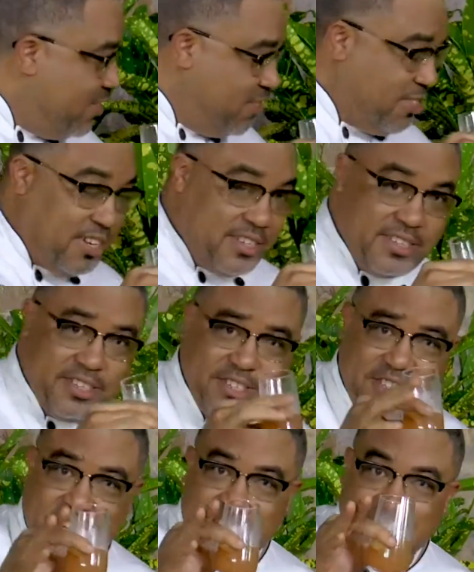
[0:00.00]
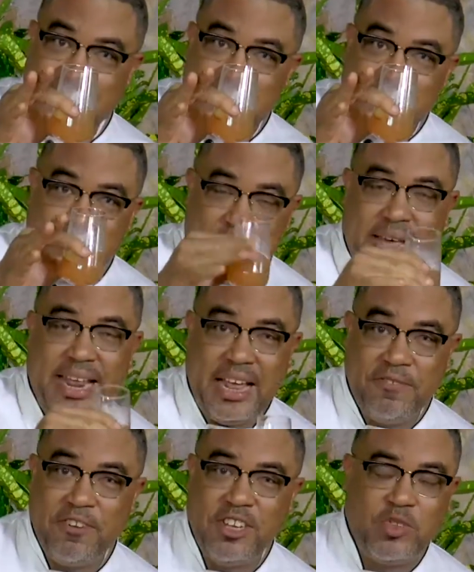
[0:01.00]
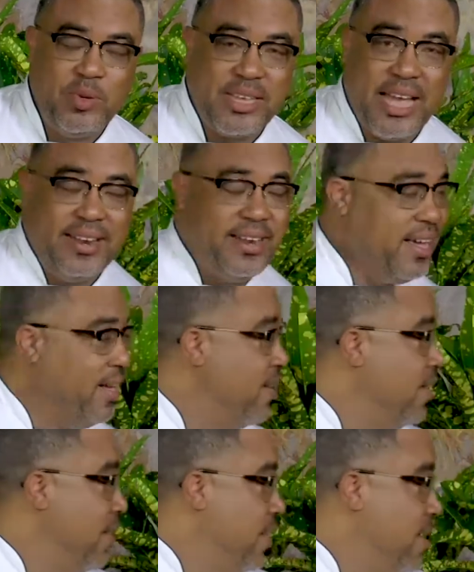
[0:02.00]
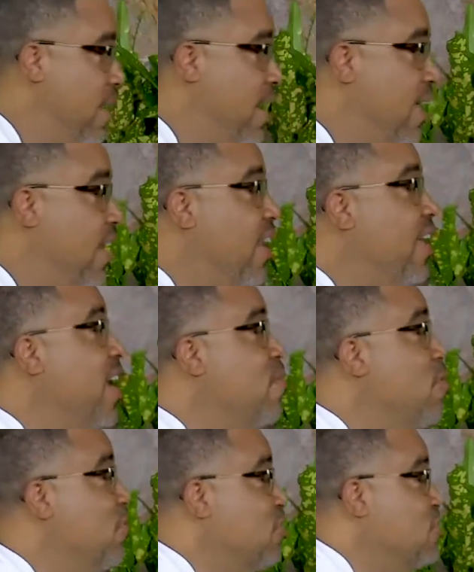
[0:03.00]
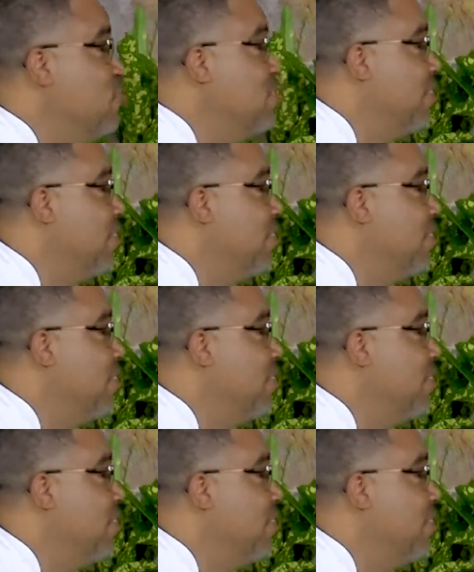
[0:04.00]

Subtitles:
Cheers. We're heading in for a sweet ending, and I'll hear about you